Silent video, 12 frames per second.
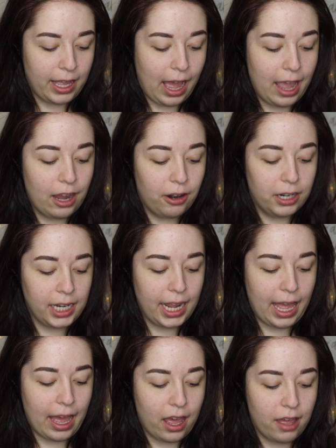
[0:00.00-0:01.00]
I already
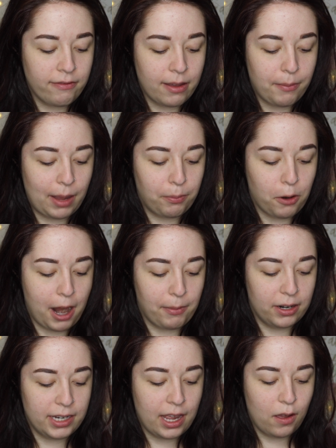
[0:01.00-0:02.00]
have my
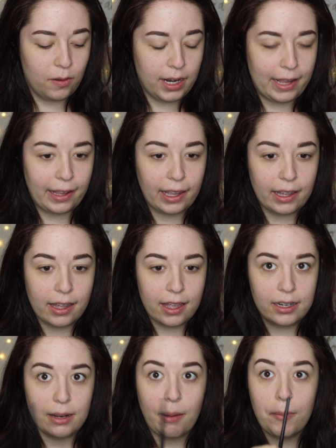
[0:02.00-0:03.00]
primer down
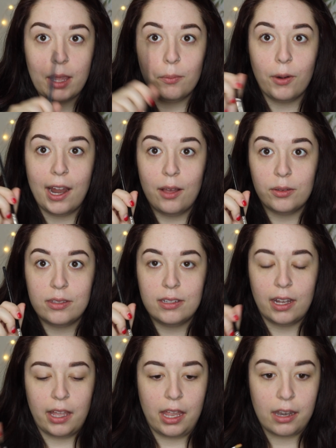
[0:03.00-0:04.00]
and my brows
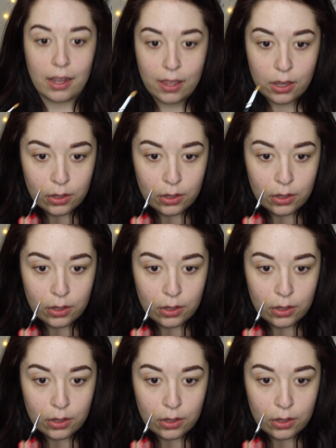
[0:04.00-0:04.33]
done.